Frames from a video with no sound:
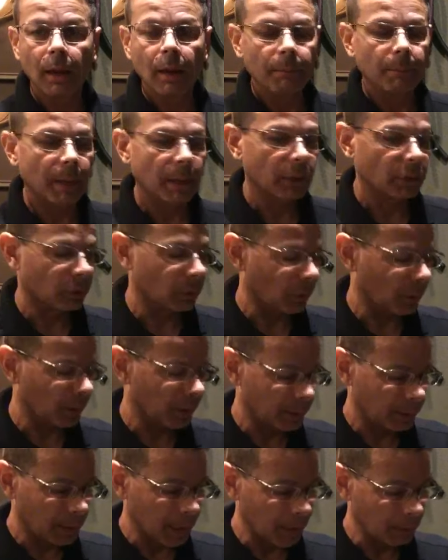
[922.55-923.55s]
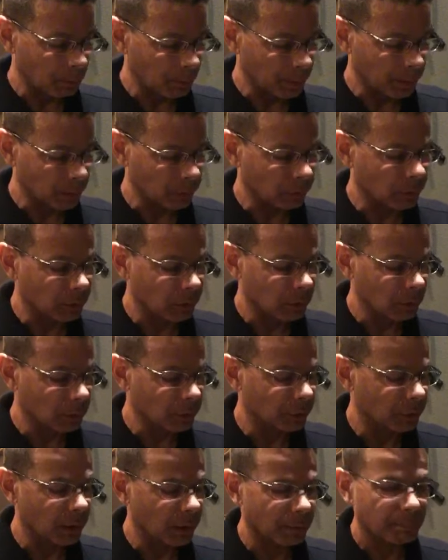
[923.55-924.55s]
Make sure that when
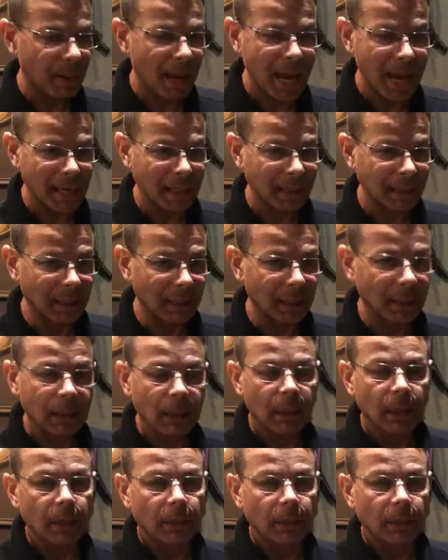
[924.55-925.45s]
you're done packing it,